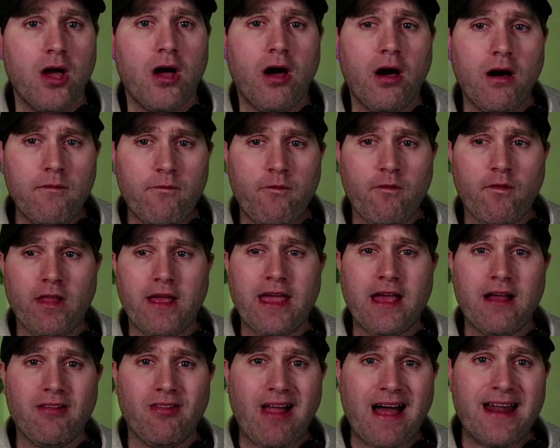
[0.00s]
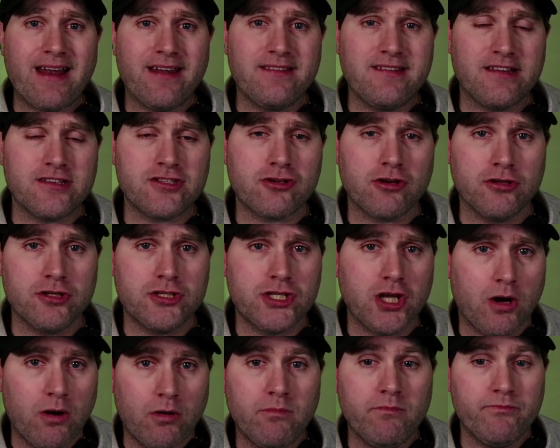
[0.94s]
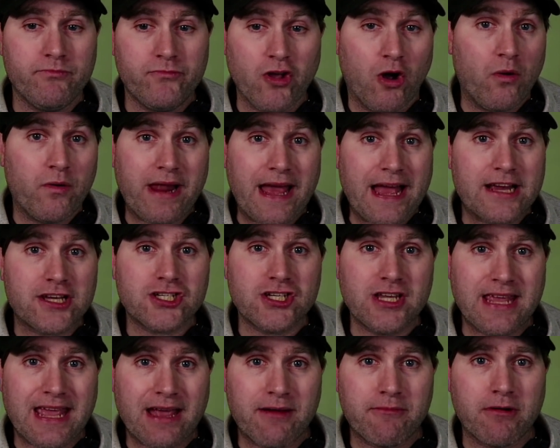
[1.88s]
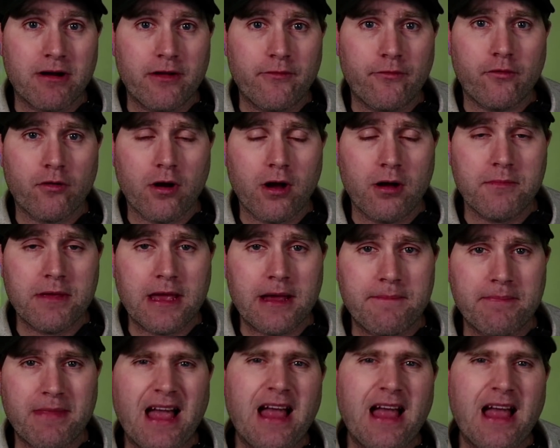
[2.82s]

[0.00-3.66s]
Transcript: Hopefully a lot of distros don't don't actually get rid of Chromium.